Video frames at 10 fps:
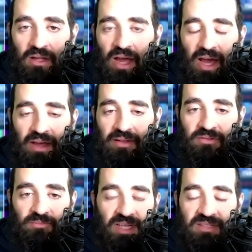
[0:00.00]

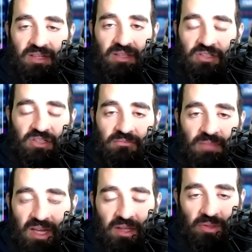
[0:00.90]
and basically just
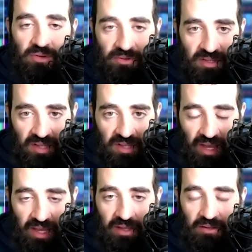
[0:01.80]
make it through the
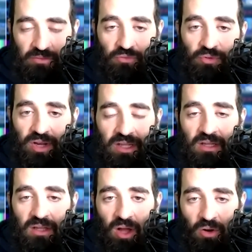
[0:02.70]
day, really
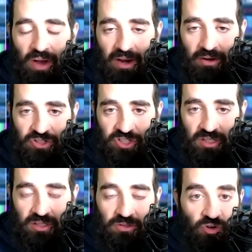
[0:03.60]
low
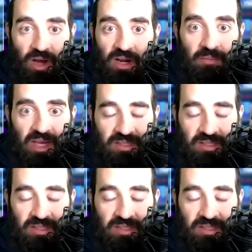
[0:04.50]
energy, try to make